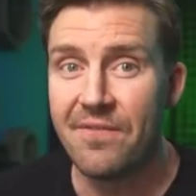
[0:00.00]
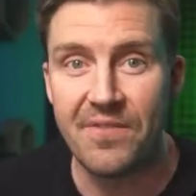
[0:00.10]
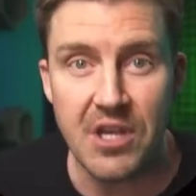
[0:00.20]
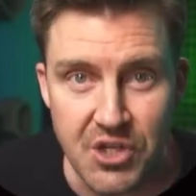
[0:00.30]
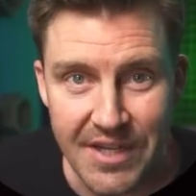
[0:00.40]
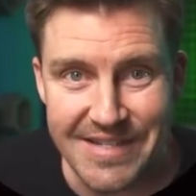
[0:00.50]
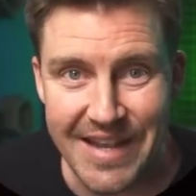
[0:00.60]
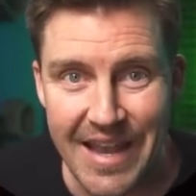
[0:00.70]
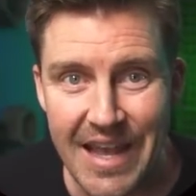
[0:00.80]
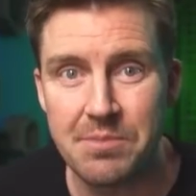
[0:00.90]
phishing
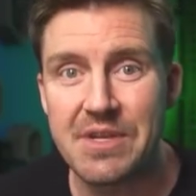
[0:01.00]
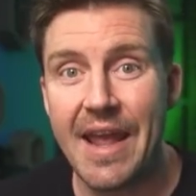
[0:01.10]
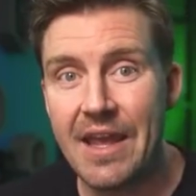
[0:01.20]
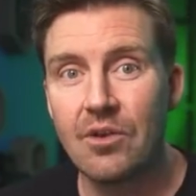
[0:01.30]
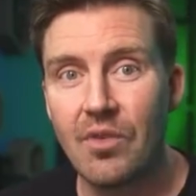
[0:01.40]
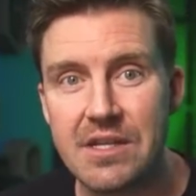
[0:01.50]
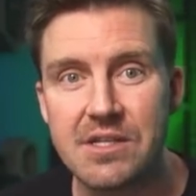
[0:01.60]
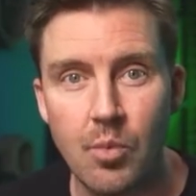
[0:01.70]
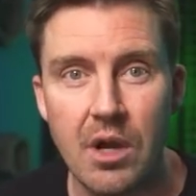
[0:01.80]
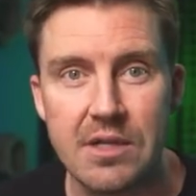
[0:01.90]
scams, and
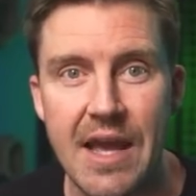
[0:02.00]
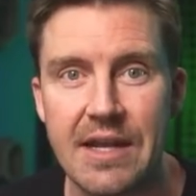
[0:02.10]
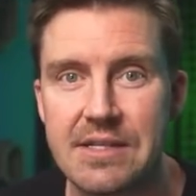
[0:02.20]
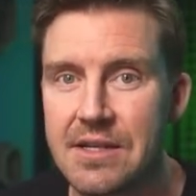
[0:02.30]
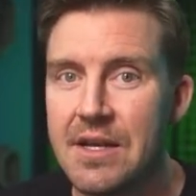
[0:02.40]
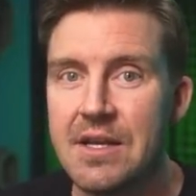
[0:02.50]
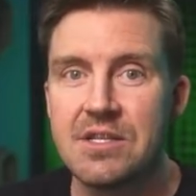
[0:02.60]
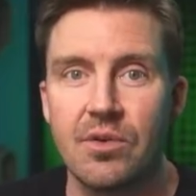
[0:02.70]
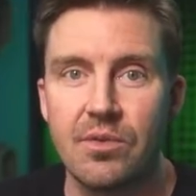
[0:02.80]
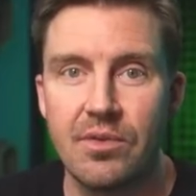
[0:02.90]
ransomware attacks.
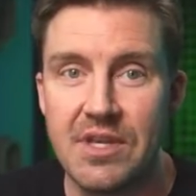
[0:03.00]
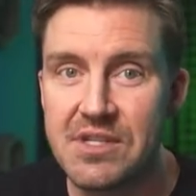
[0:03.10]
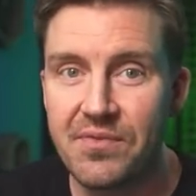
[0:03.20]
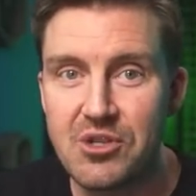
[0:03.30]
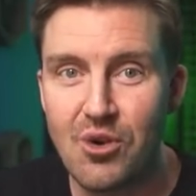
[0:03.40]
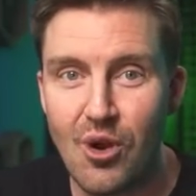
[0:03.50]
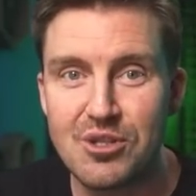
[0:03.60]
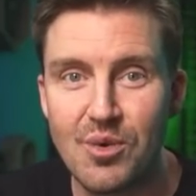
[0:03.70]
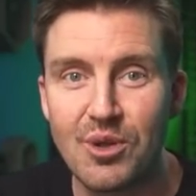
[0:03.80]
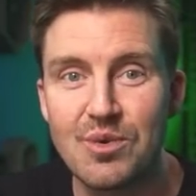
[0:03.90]
So this feature
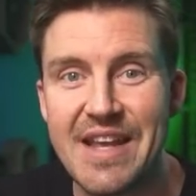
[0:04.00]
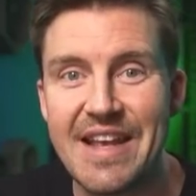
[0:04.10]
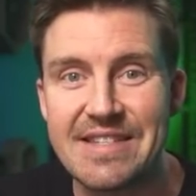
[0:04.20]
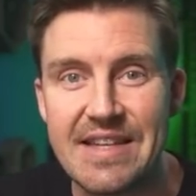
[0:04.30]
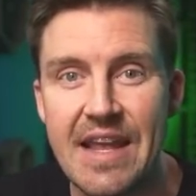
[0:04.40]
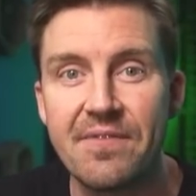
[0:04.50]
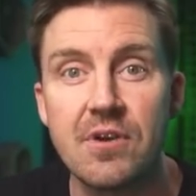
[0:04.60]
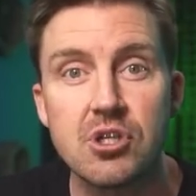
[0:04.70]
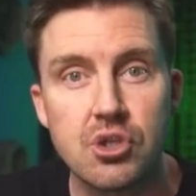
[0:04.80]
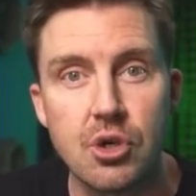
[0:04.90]
also includes a
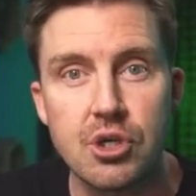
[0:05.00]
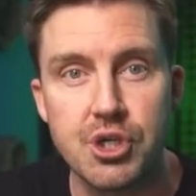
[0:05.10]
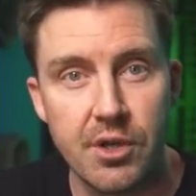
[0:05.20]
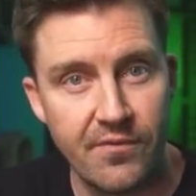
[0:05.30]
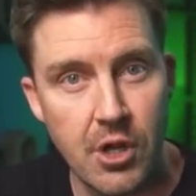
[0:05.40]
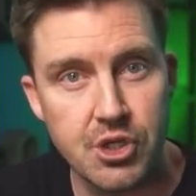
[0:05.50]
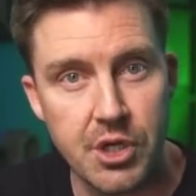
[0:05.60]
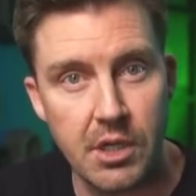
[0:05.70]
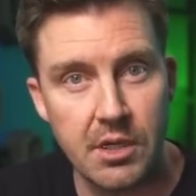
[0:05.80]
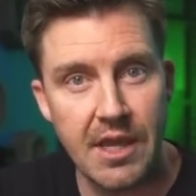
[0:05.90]
safe search
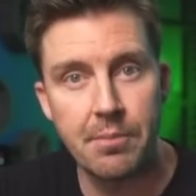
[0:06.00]
function